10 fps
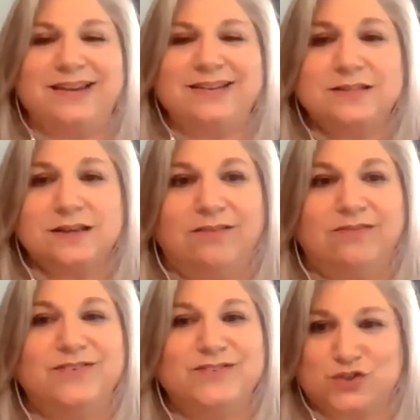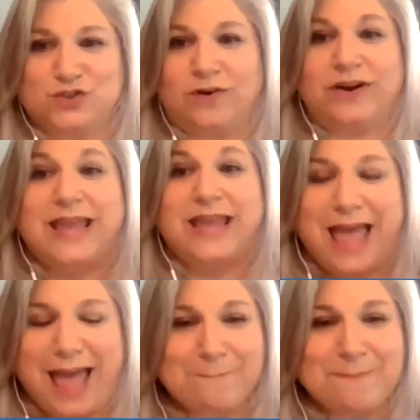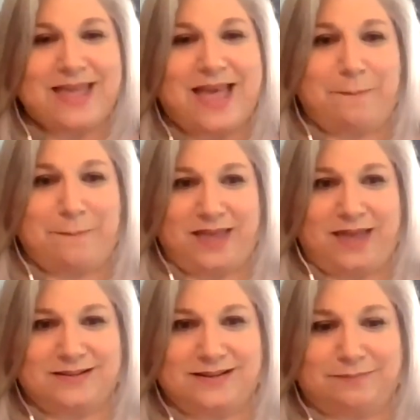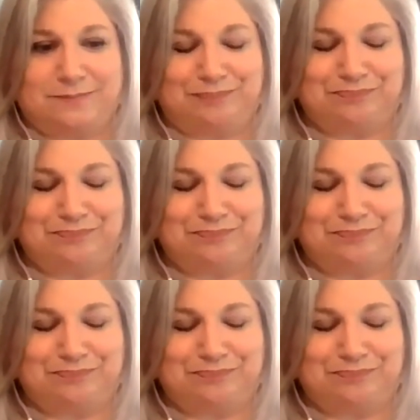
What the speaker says: End of story. Happy, happy ending.